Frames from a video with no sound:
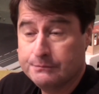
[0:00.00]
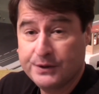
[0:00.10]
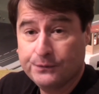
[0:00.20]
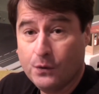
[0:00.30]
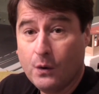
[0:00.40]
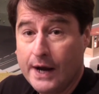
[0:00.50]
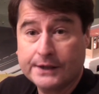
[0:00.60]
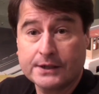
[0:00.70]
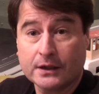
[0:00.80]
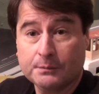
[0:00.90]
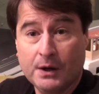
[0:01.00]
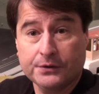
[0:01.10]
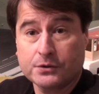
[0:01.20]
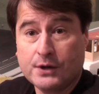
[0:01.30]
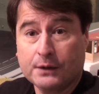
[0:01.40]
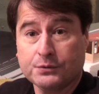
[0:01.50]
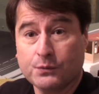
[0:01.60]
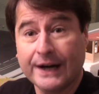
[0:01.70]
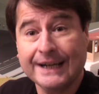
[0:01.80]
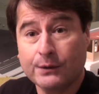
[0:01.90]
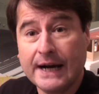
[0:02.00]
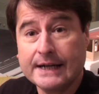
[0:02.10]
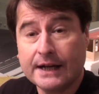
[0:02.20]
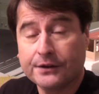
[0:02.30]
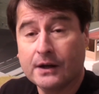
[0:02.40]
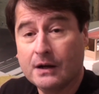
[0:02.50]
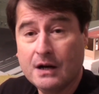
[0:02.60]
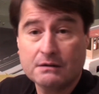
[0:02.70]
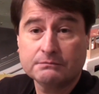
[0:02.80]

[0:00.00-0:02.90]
before I had to take it apart, the track was running great, and I thought, oh,